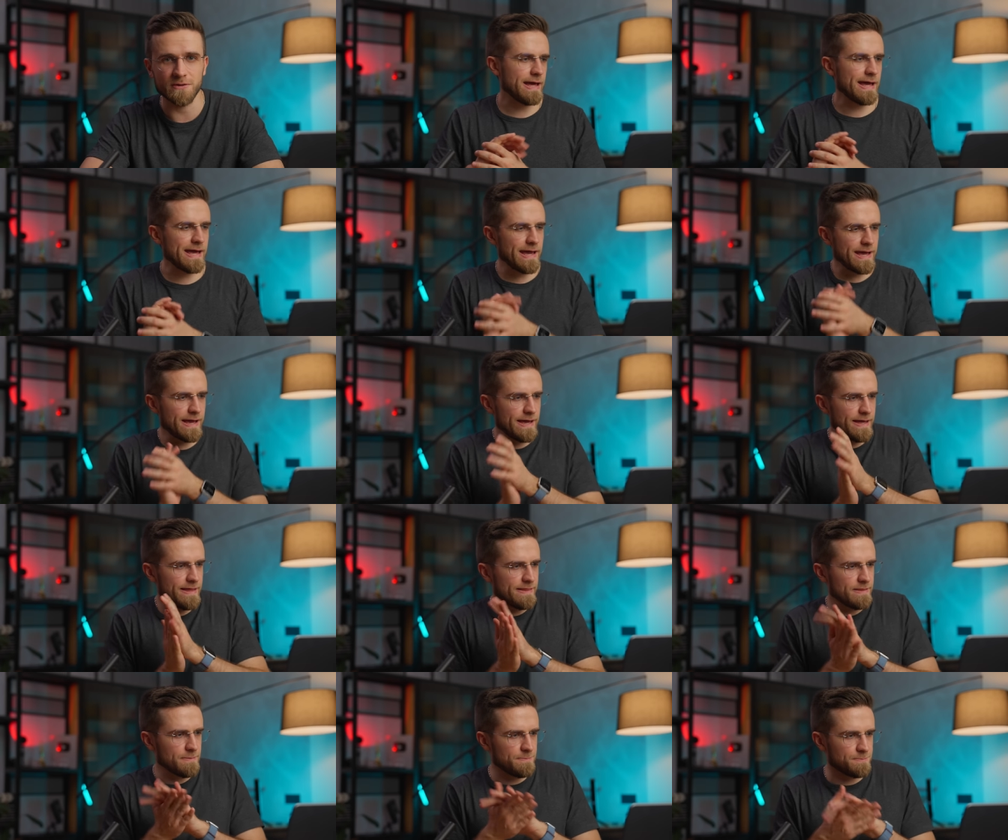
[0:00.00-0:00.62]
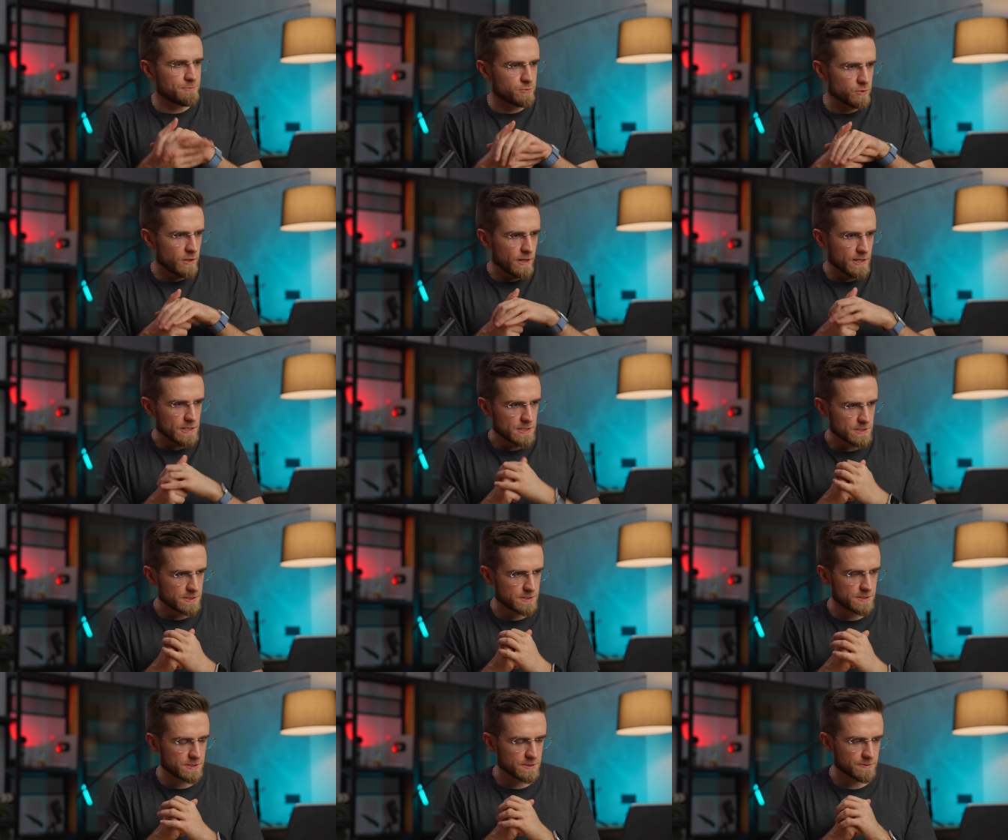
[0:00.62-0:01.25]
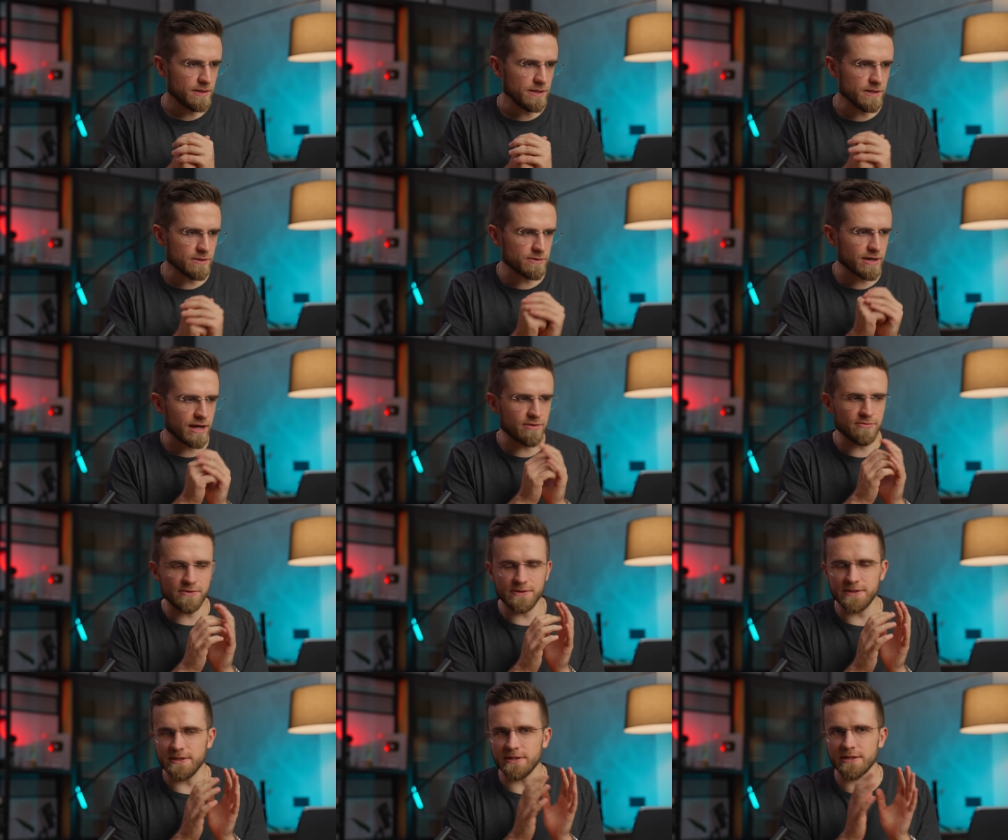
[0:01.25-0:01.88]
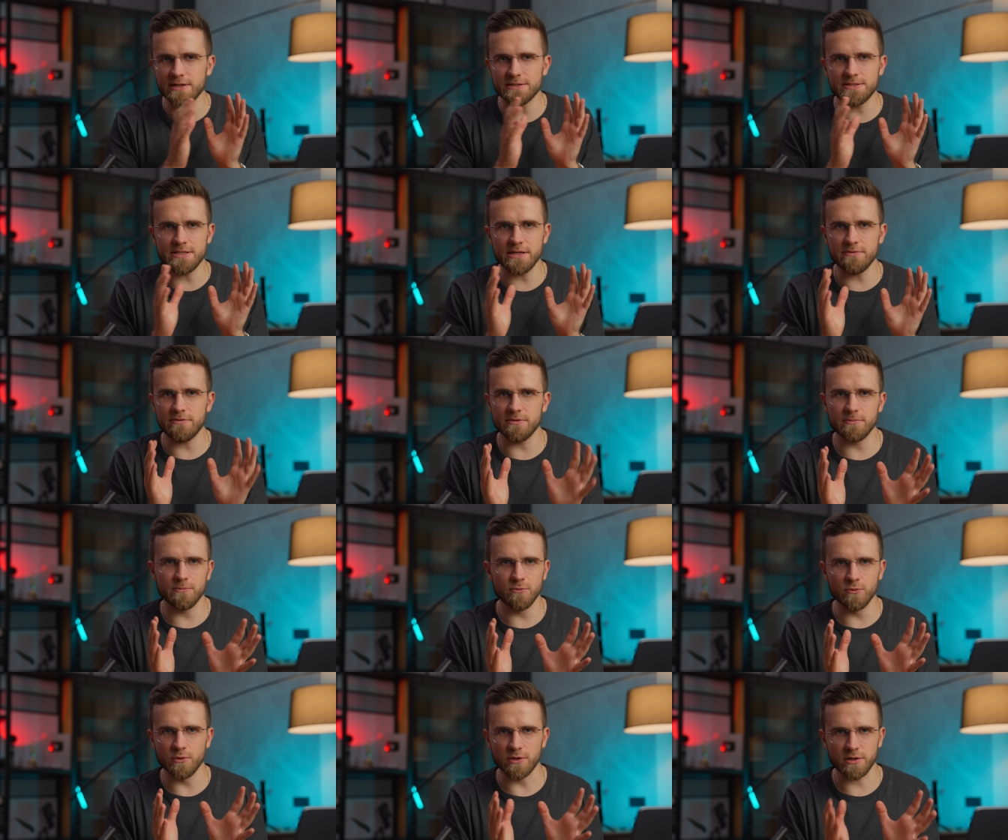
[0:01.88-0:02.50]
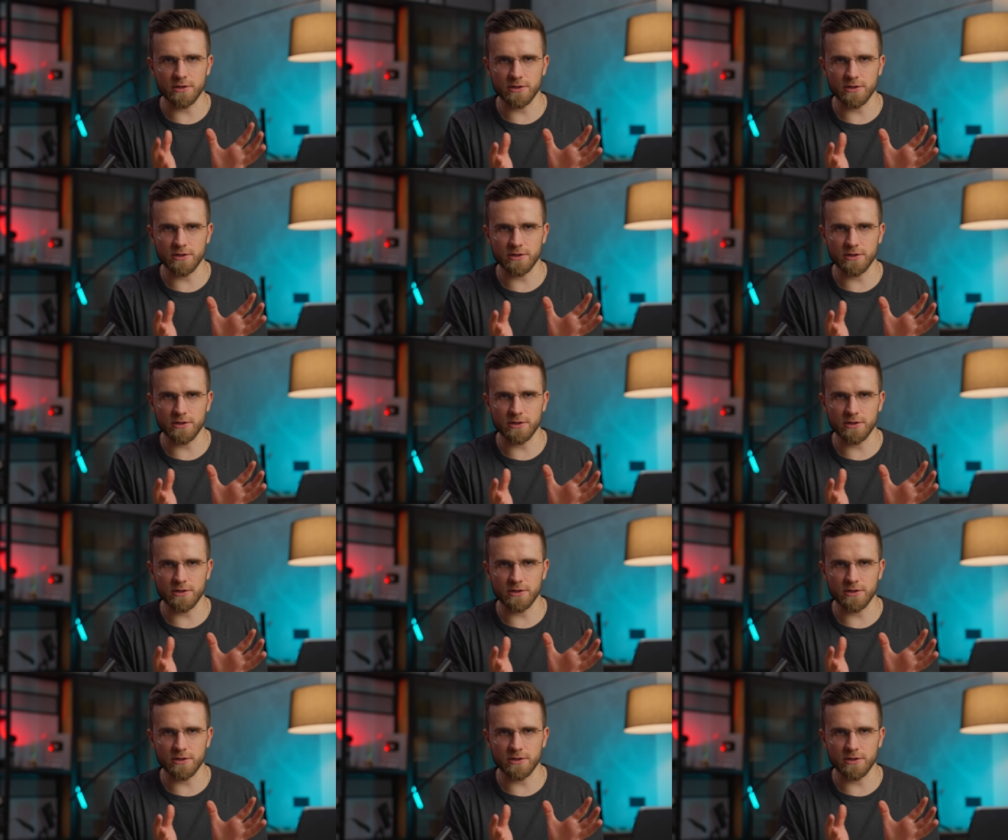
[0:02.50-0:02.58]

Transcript: And the price! Here everything is even more